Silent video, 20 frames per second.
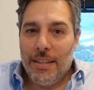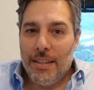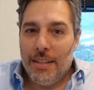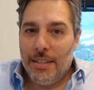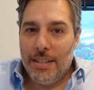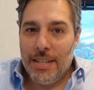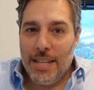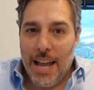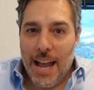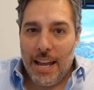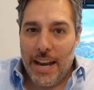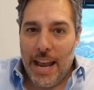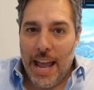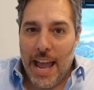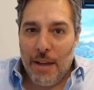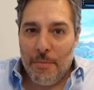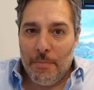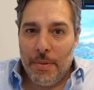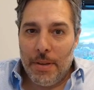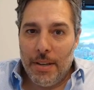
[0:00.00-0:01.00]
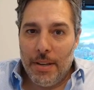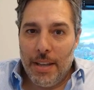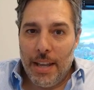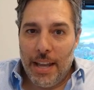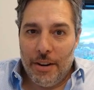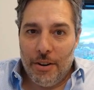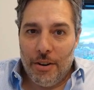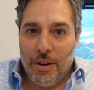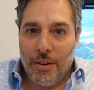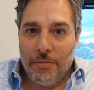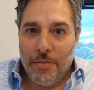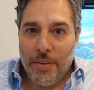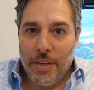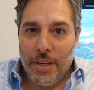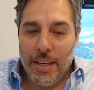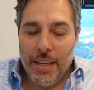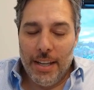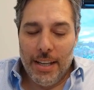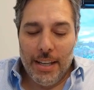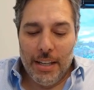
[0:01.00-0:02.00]
does not happen that
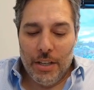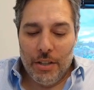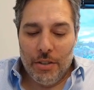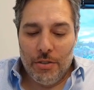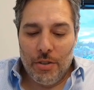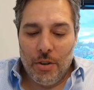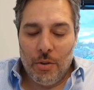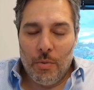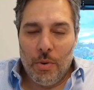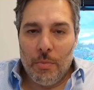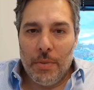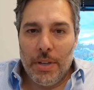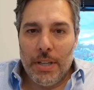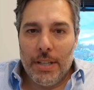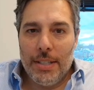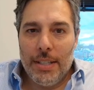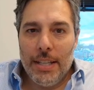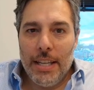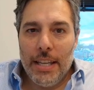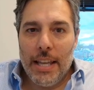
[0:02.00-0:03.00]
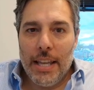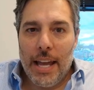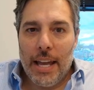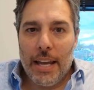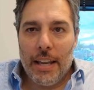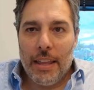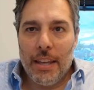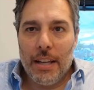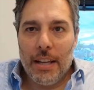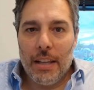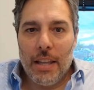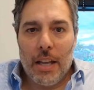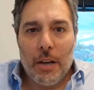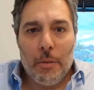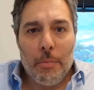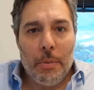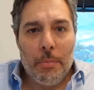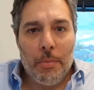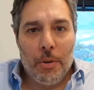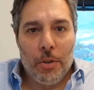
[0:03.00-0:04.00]
often. So when we see that, I think a lot
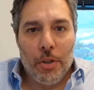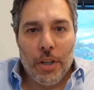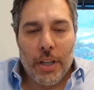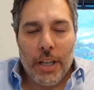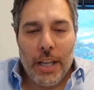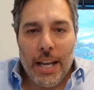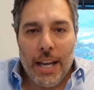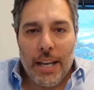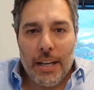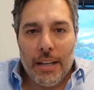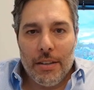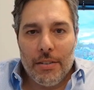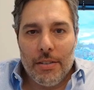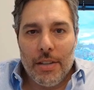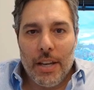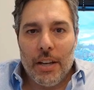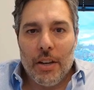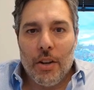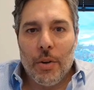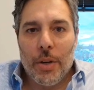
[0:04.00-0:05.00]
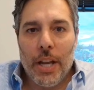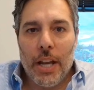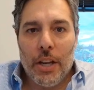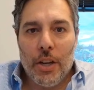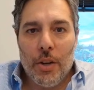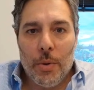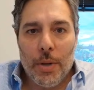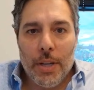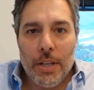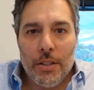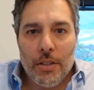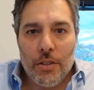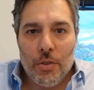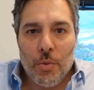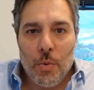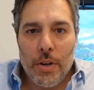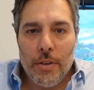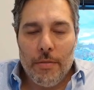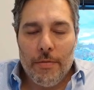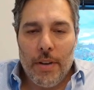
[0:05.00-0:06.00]
of people are looking at it and saying, okay, going into
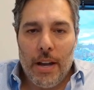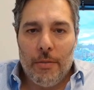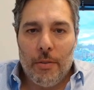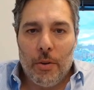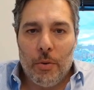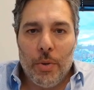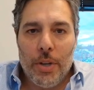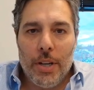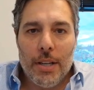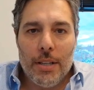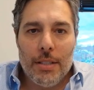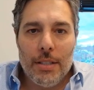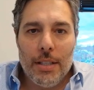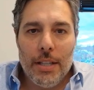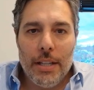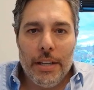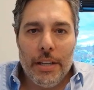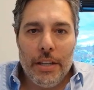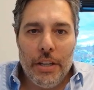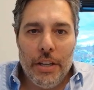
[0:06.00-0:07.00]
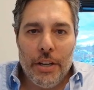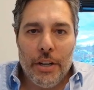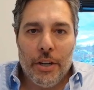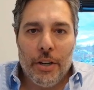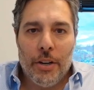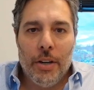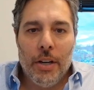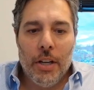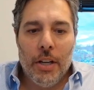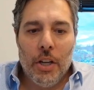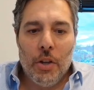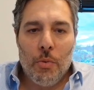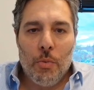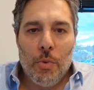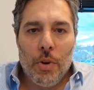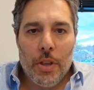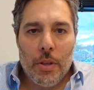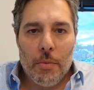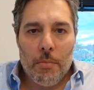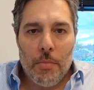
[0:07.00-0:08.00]
25, are we going to see a year
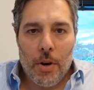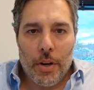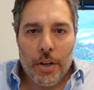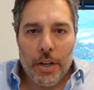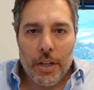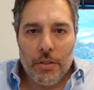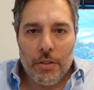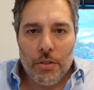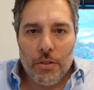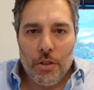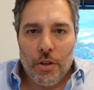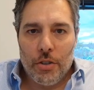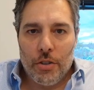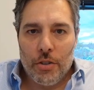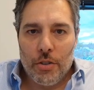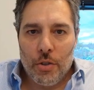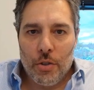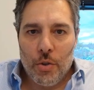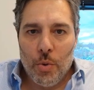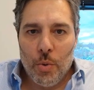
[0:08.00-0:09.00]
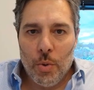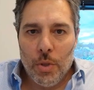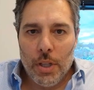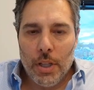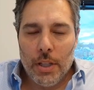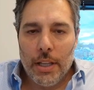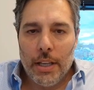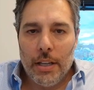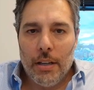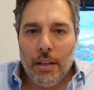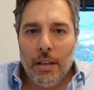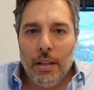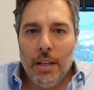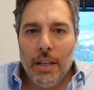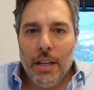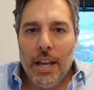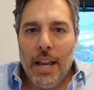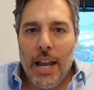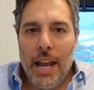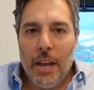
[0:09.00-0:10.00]
where the market starts to cool a little
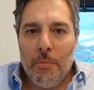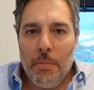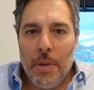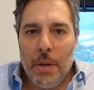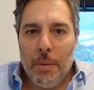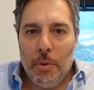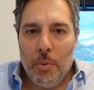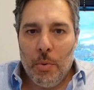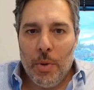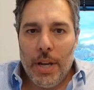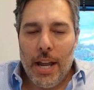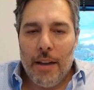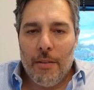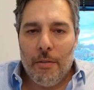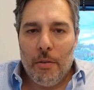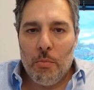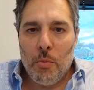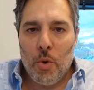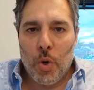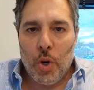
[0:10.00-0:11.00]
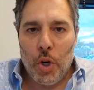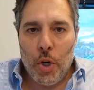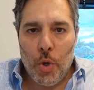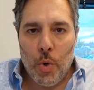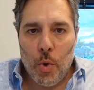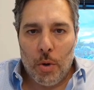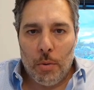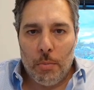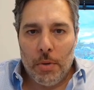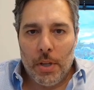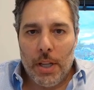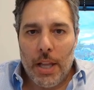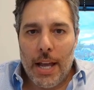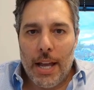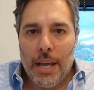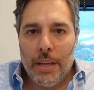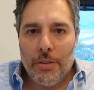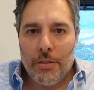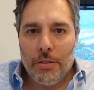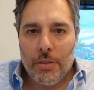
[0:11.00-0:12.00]
and maybe we have a more
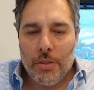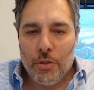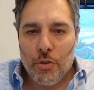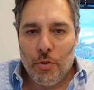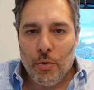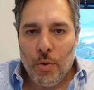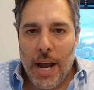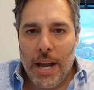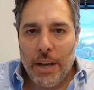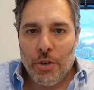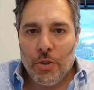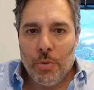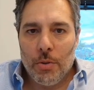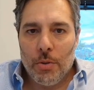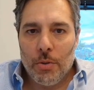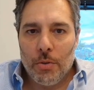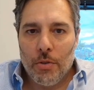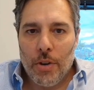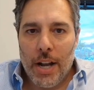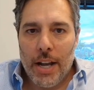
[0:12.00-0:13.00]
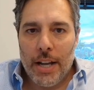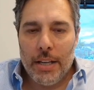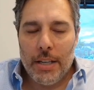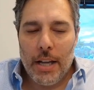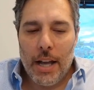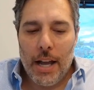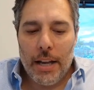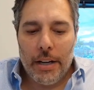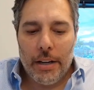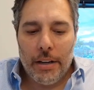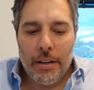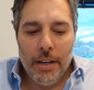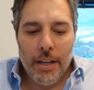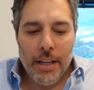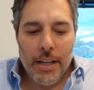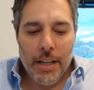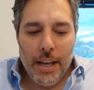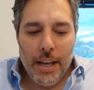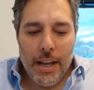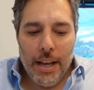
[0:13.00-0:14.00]
normalized gradual grind higher?
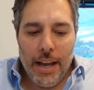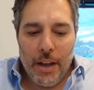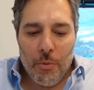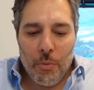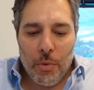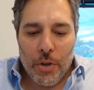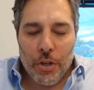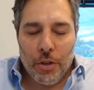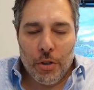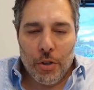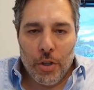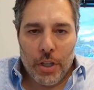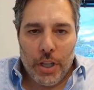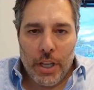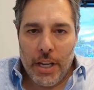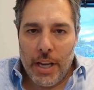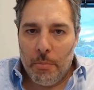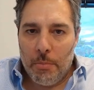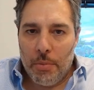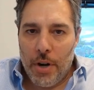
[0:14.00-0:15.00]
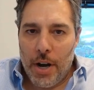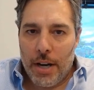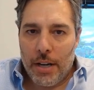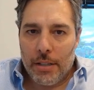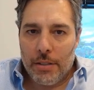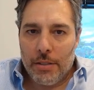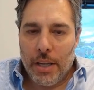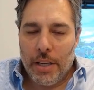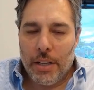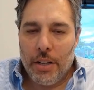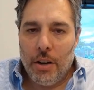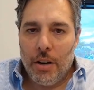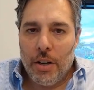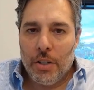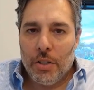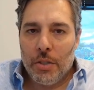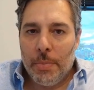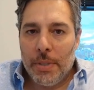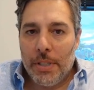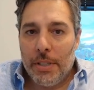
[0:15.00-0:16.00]
And when you're looking at products like
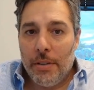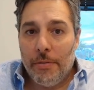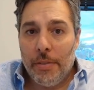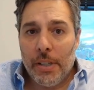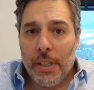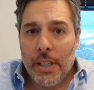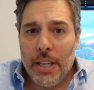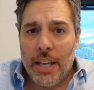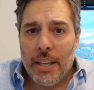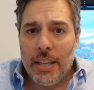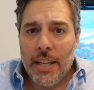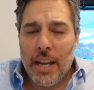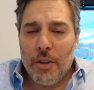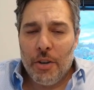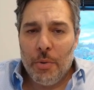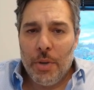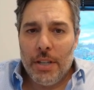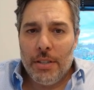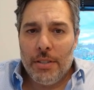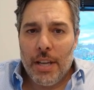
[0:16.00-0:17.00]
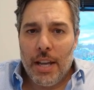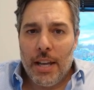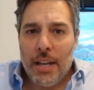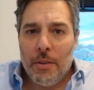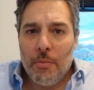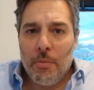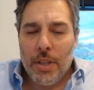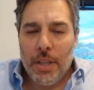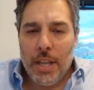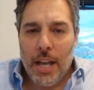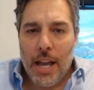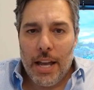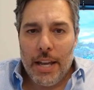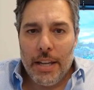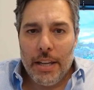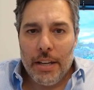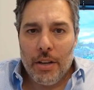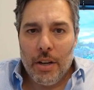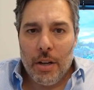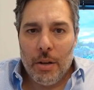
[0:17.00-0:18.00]
ours, specifically on the equity side with the
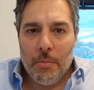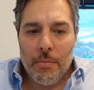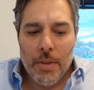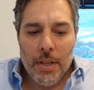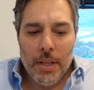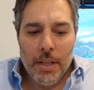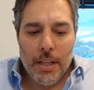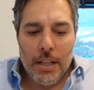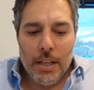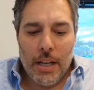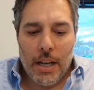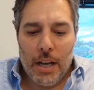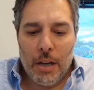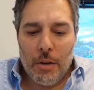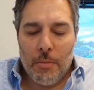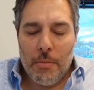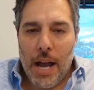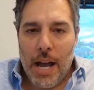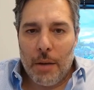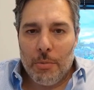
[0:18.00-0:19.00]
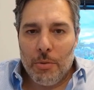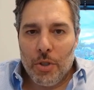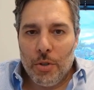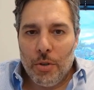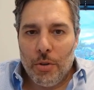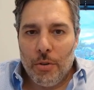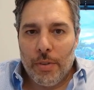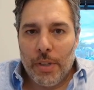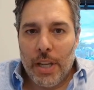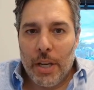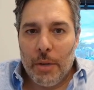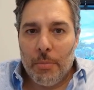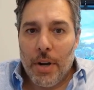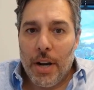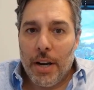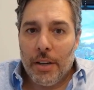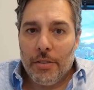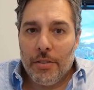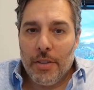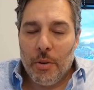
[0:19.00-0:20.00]
high income option overlay
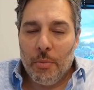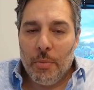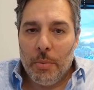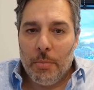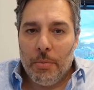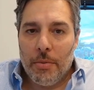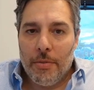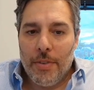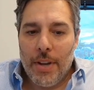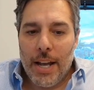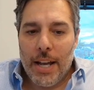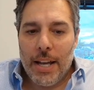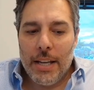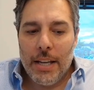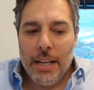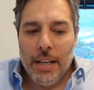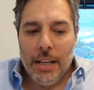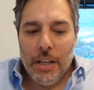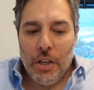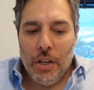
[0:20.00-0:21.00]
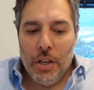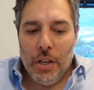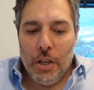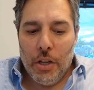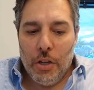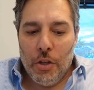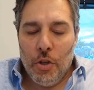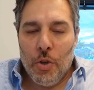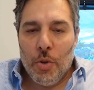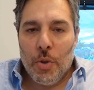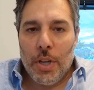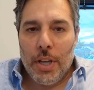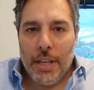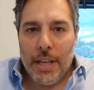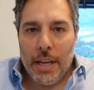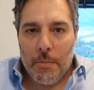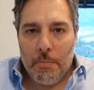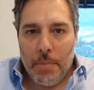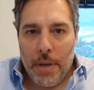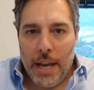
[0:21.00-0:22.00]
products that we provide, you can
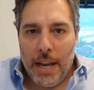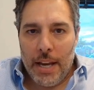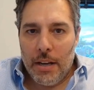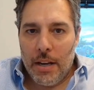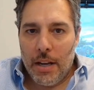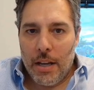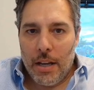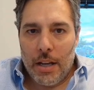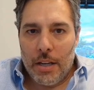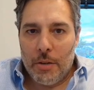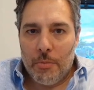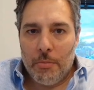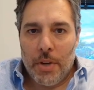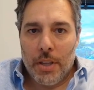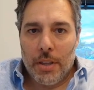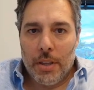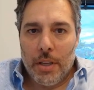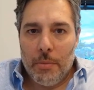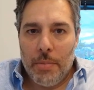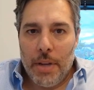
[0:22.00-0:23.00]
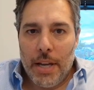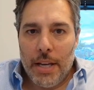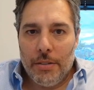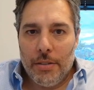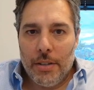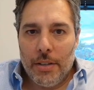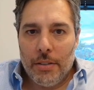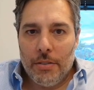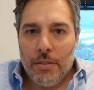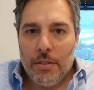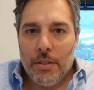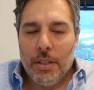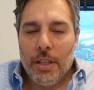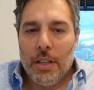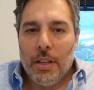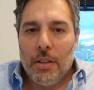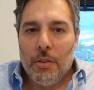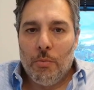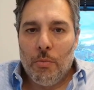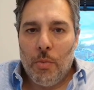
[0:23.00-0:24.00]
get paid on a monthly basis
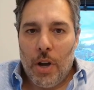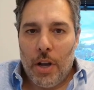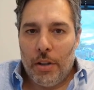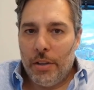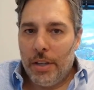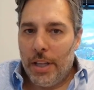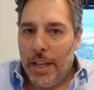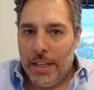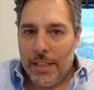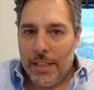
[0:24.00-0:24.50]
while